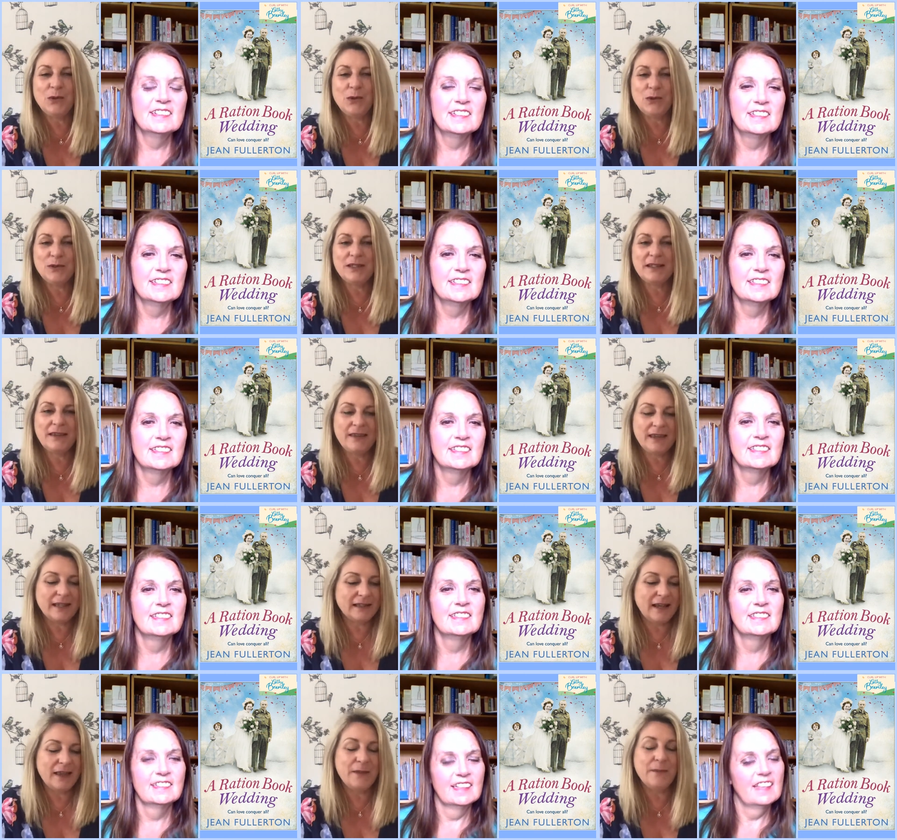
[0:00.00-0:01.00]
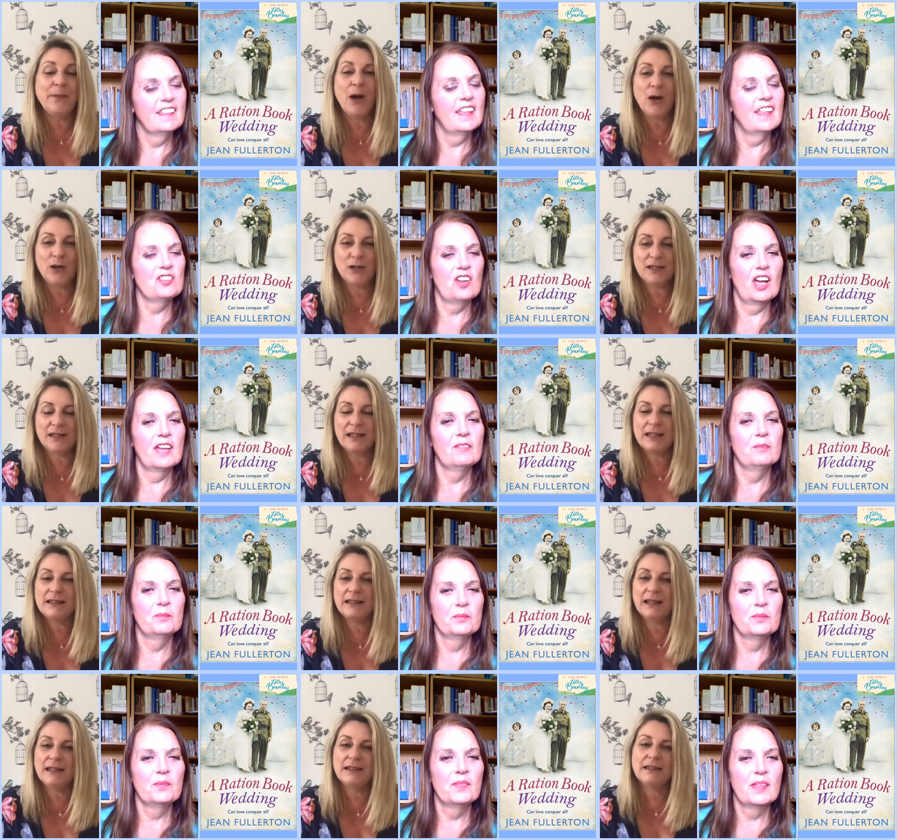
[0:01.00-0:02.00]
Speaker 1: awards and things like them, That's
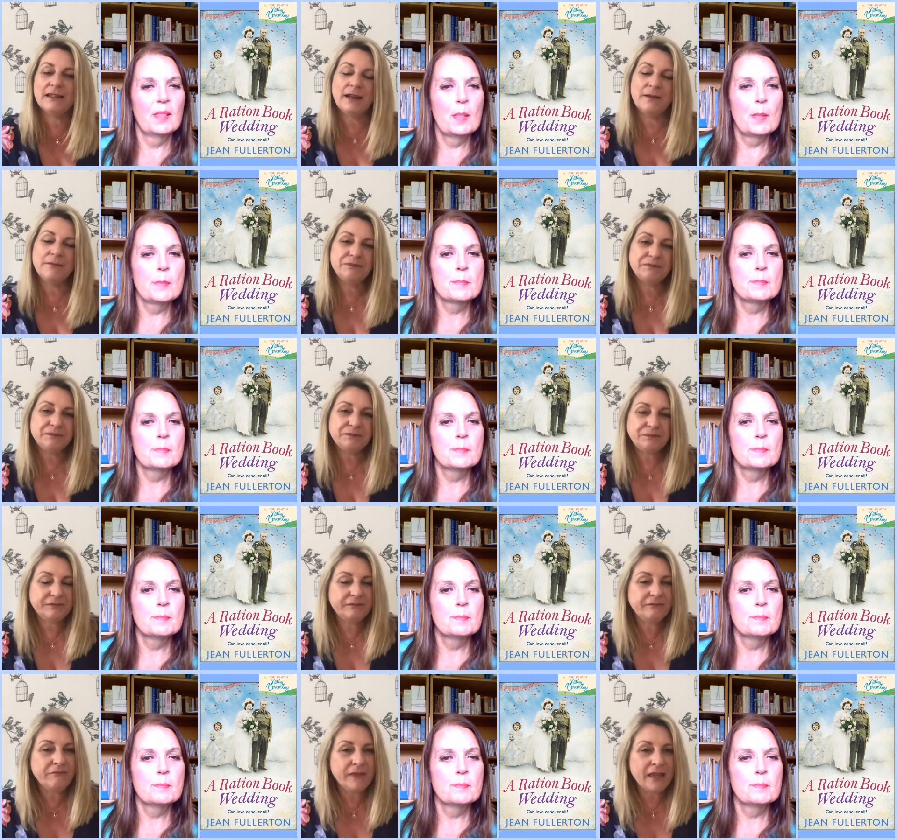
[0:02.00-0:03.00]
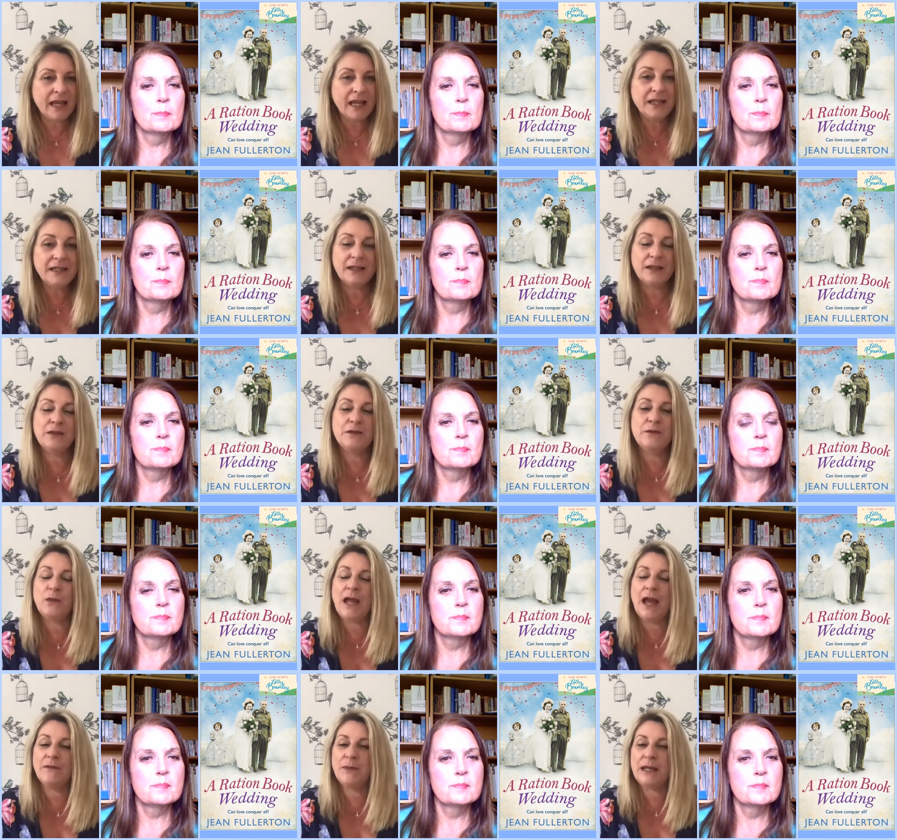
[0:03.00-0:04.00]
parties, right. and um, and the,
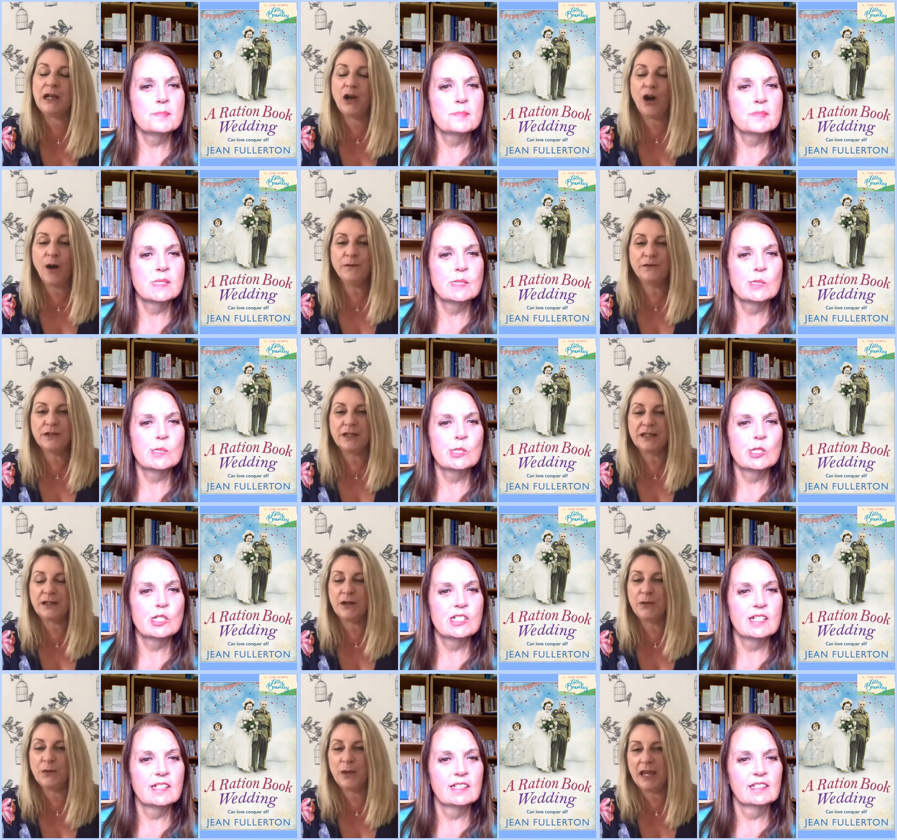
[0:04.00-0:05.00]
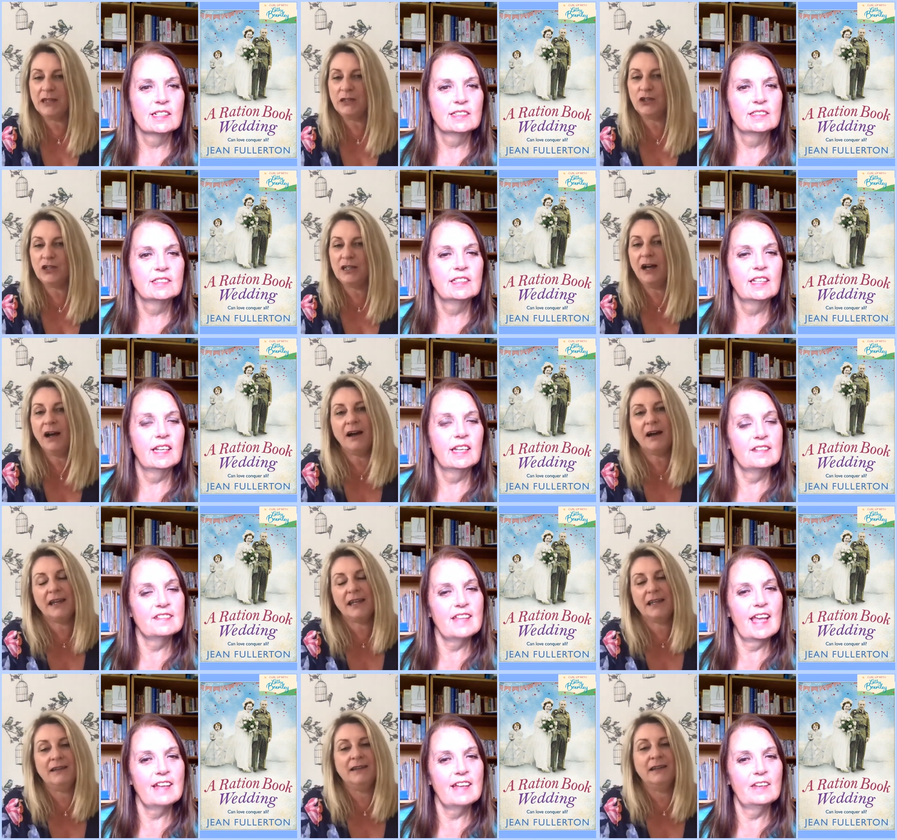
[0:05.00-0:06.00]
we have a big conference, don't we, in July? Yeah,
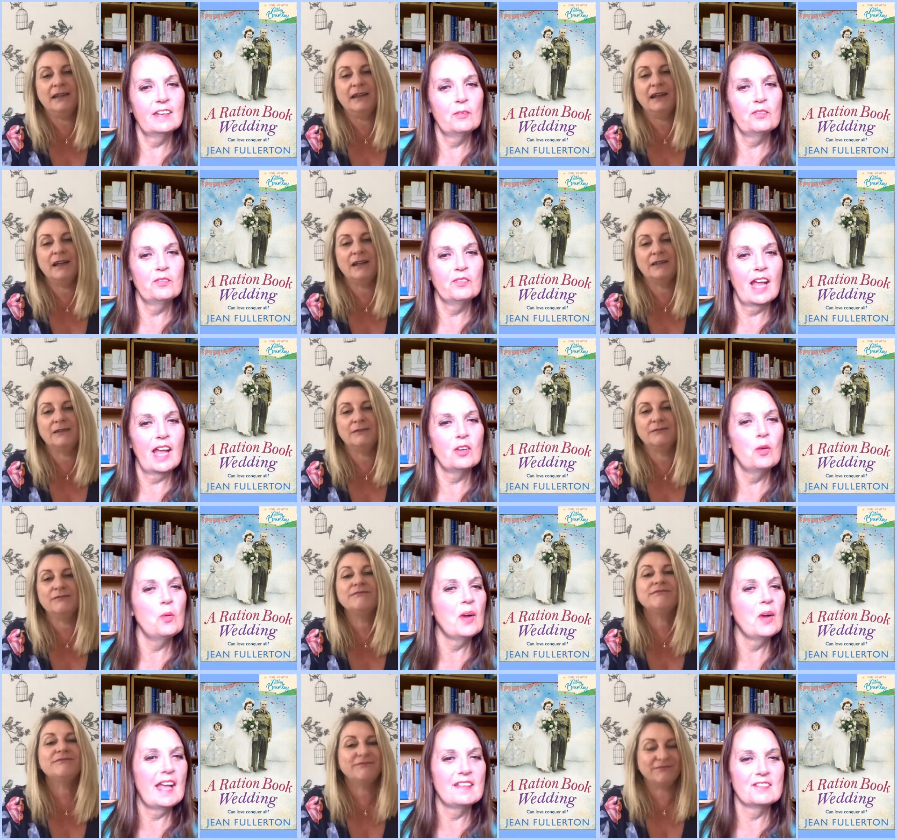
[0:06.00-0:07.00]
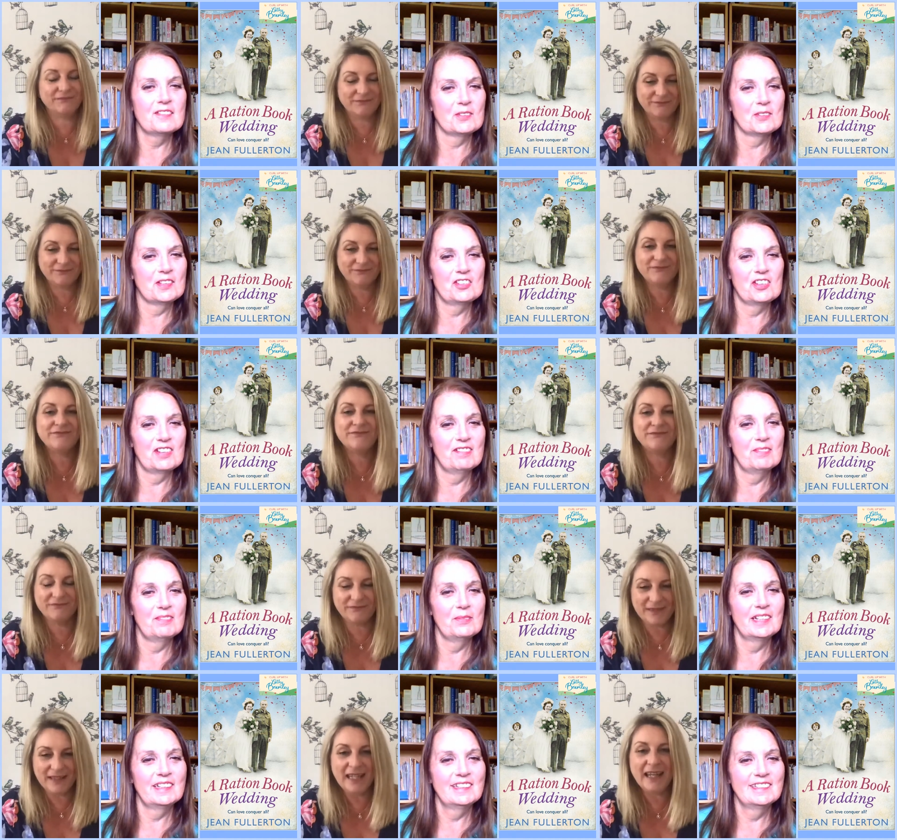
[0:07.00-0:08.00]
Speaker 2: sadly, got it all cancelled this year, haven't
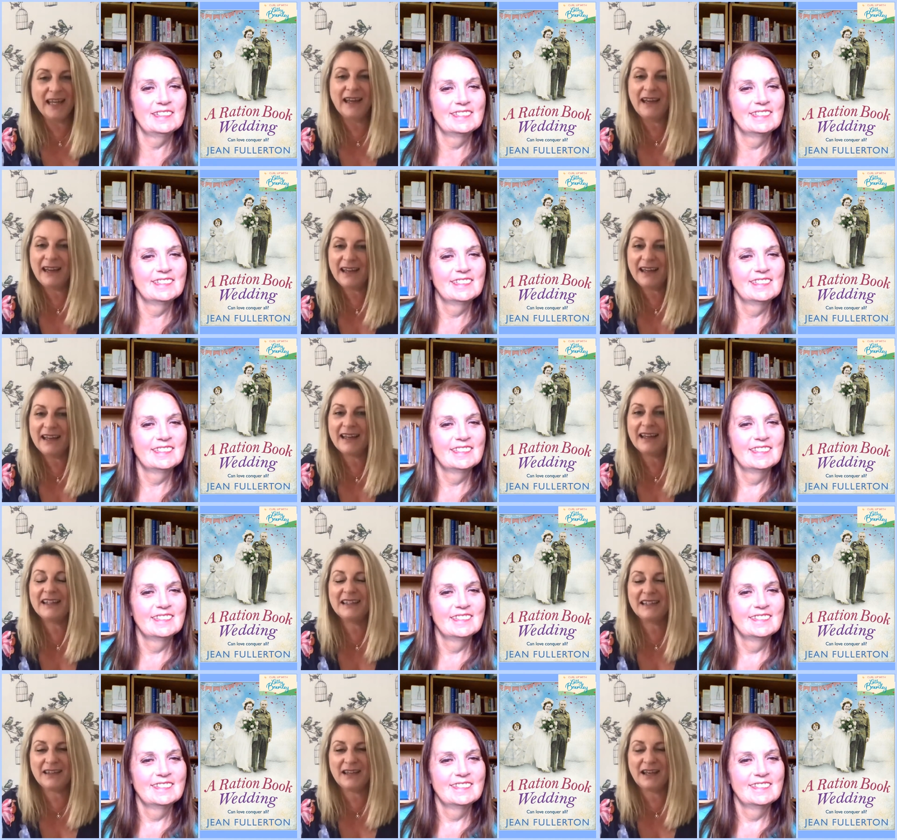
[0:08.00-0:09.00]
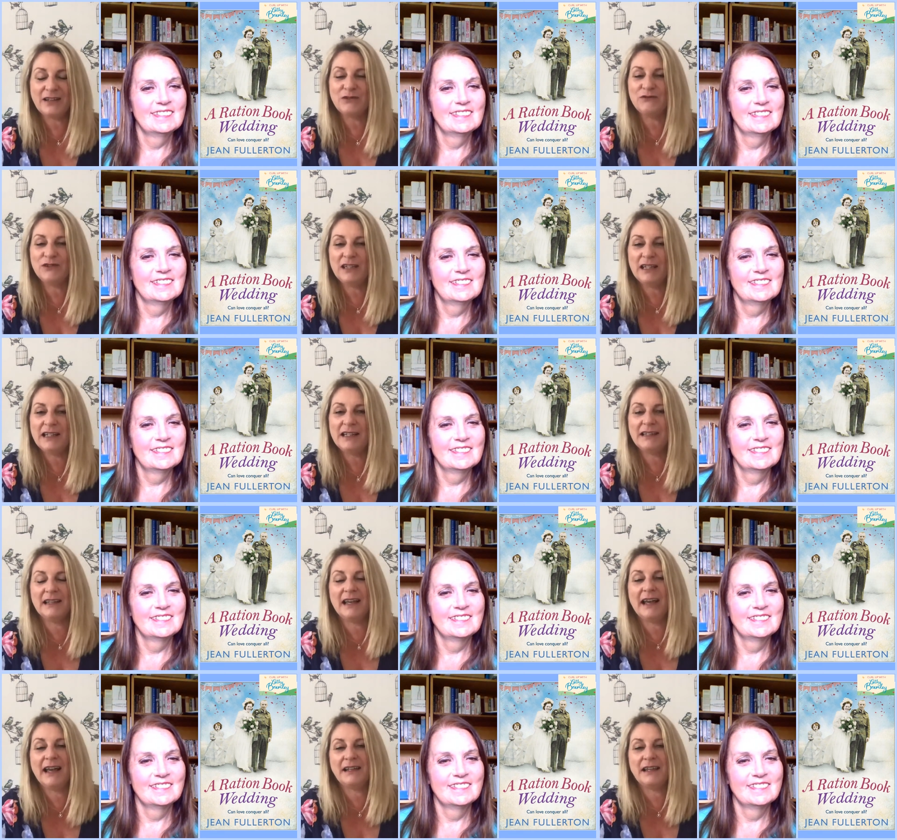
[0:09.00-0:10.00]
Speaker 1: we? Yeah, so that's really
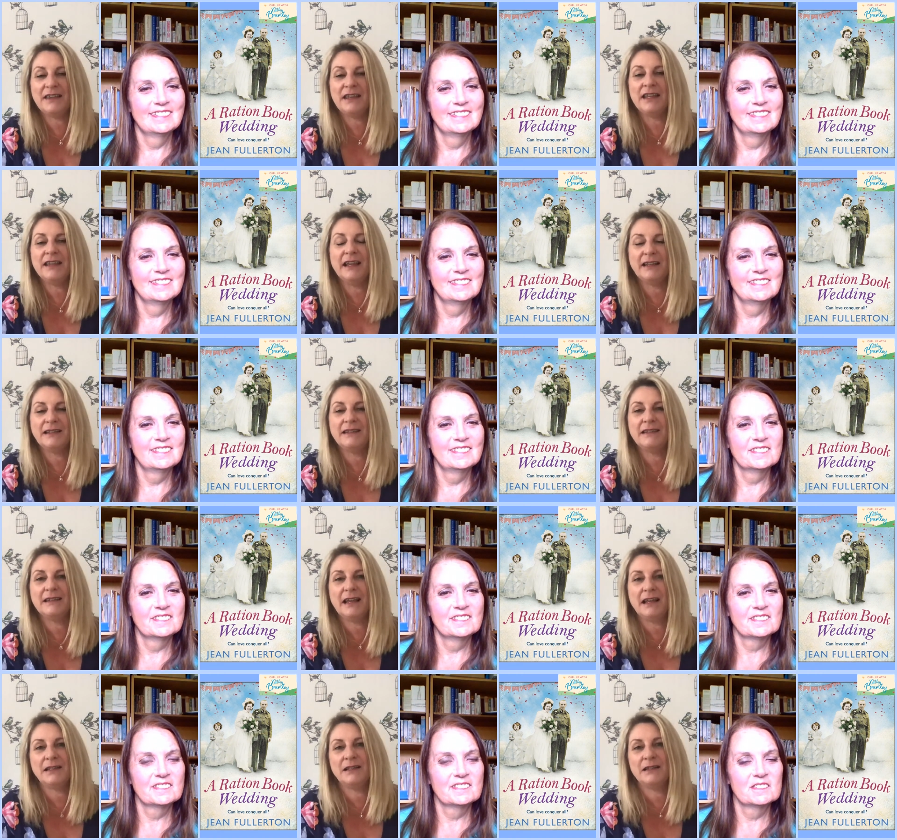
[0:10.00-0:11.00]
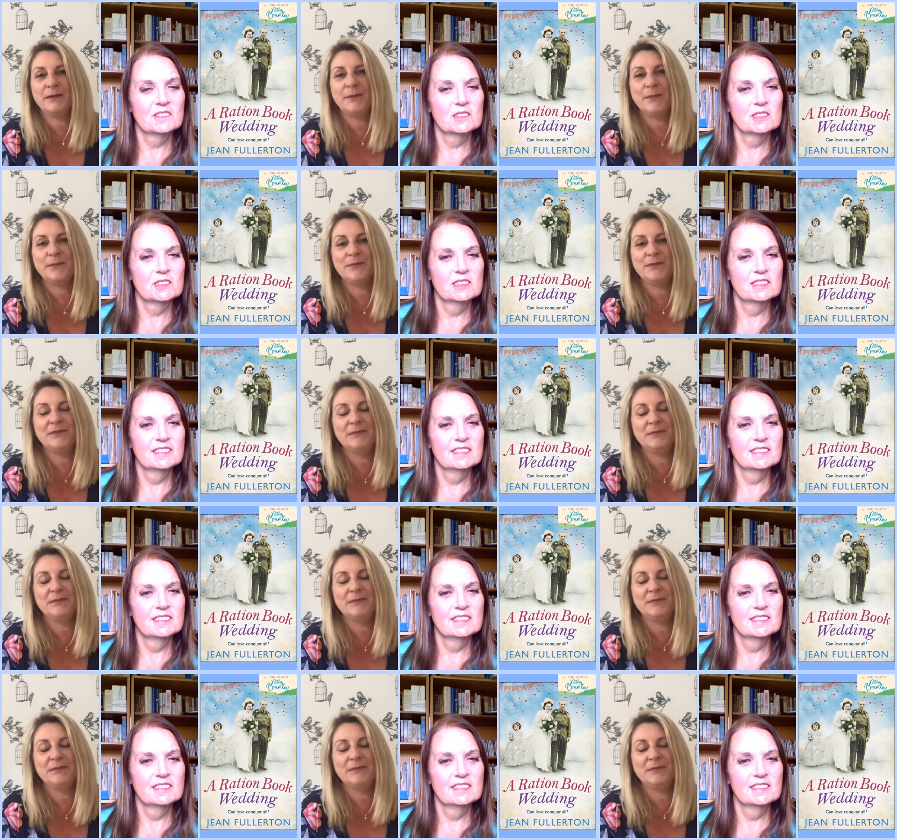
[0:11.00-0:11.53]
sad. I think that's that's a